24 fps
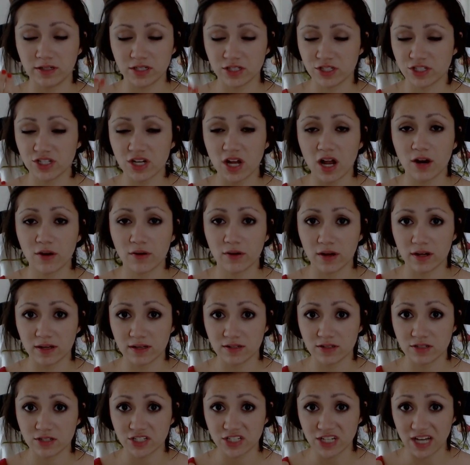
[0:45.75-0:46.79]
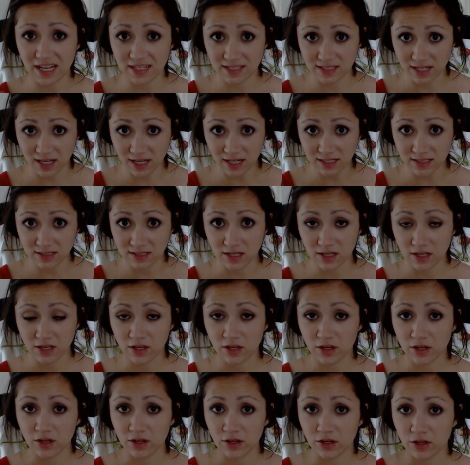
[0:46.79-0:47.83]
Chakra Chastise,
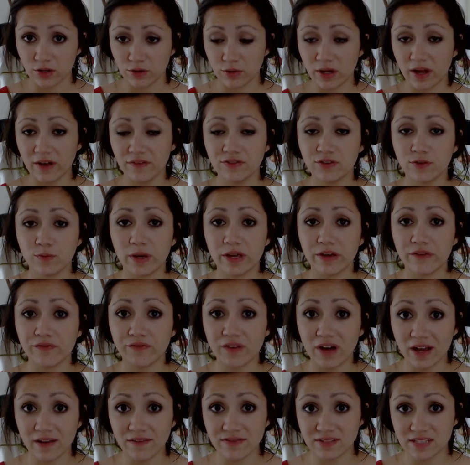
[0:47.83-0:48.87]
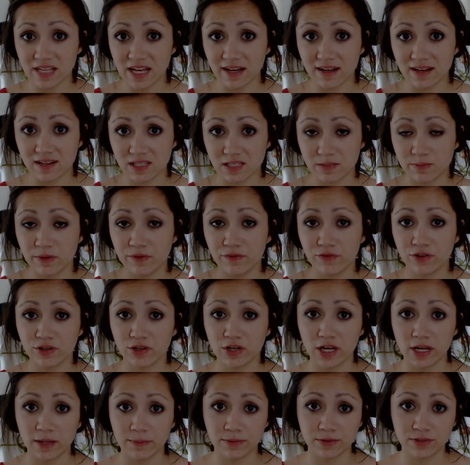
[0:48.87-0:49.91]
you have to wait 5 seconds before
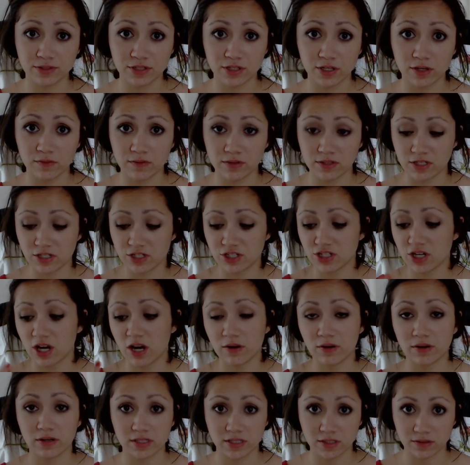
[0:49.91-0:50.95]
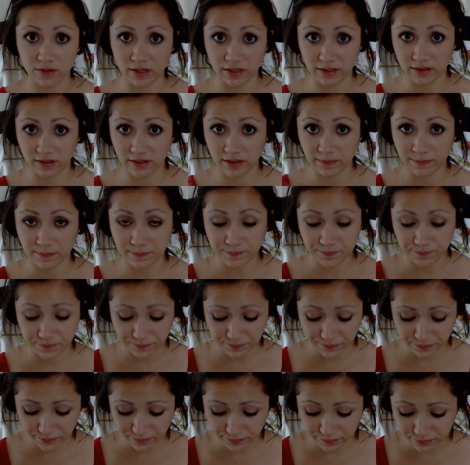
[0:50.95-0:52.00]
you're able to go into Chakra Serenity.
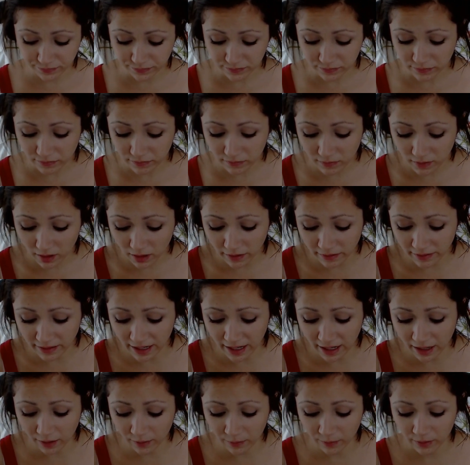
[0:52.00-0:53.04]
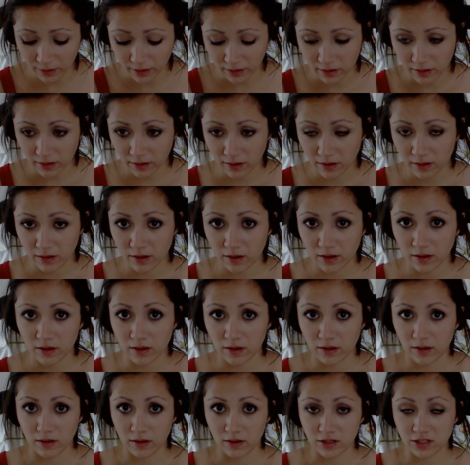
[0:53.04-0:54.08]
Now,
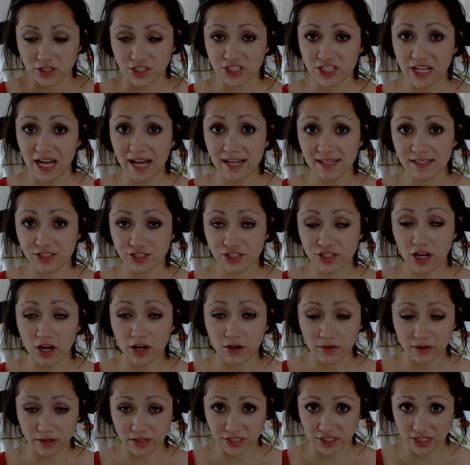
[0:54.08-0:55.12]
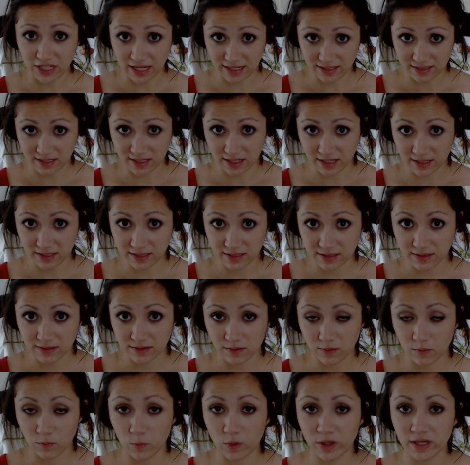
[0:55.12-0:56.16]
Chakra Chastise,
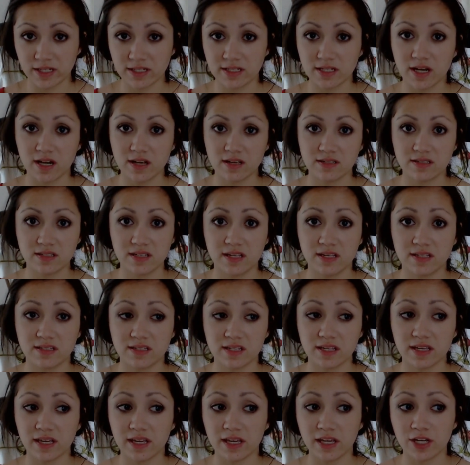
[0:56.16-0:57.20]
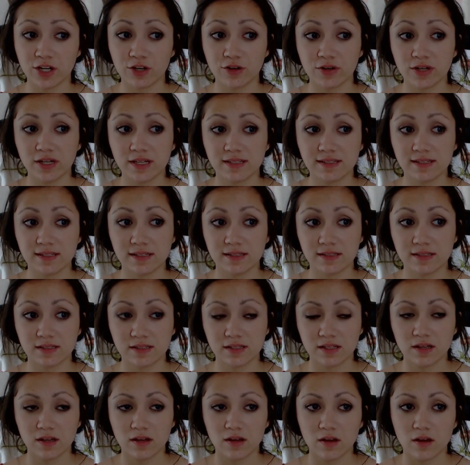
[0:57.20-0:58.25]
what it does is it increases